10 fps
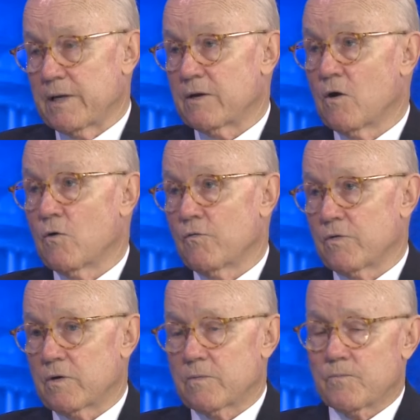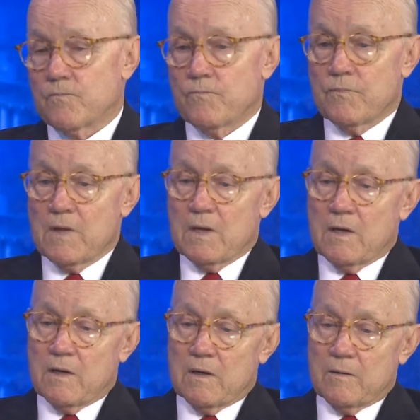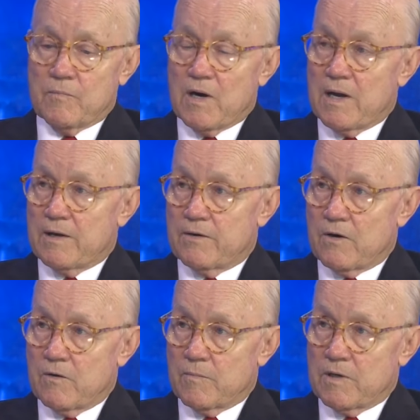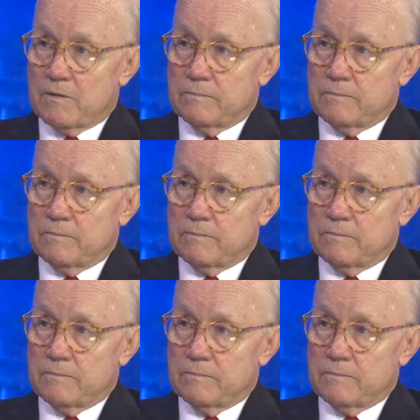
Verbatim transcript: and over uh, Brian Durman,